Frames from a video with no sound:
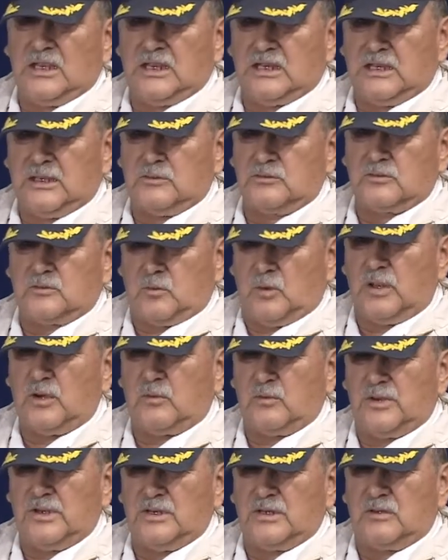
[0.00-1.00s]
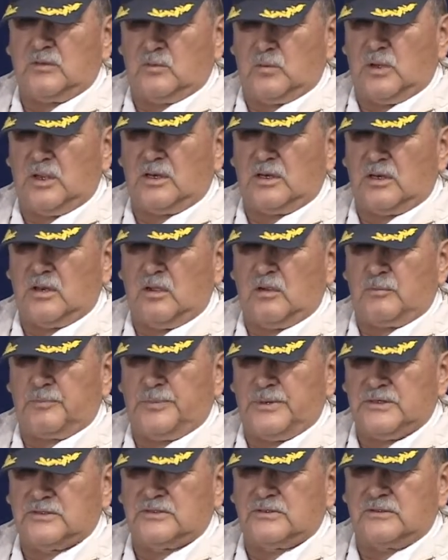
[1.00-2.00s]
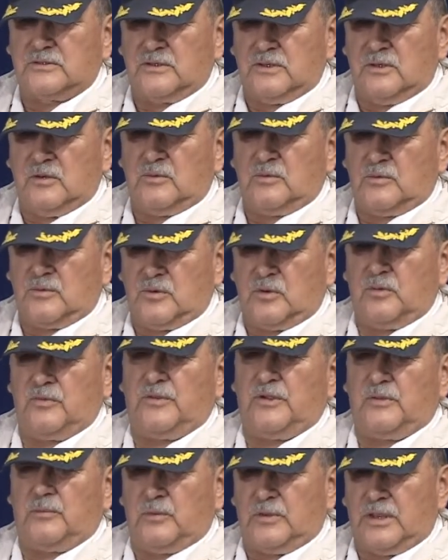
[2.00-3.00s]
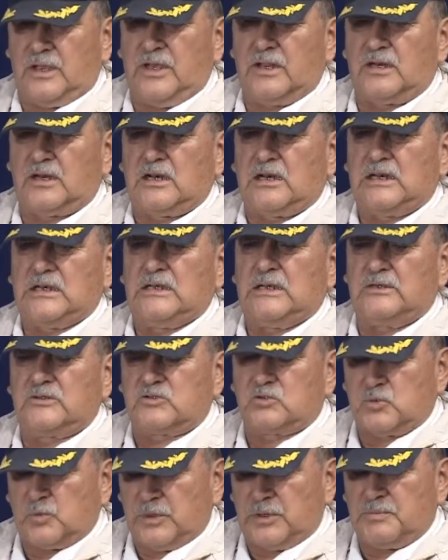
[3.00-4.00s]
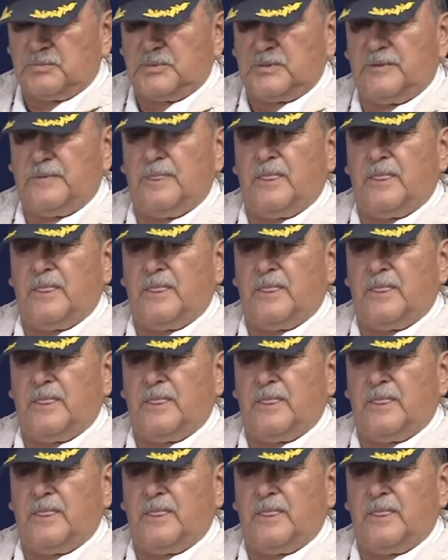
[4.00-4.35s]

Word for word: It was quite a way, quite a long piece of road that we had a, a sweep.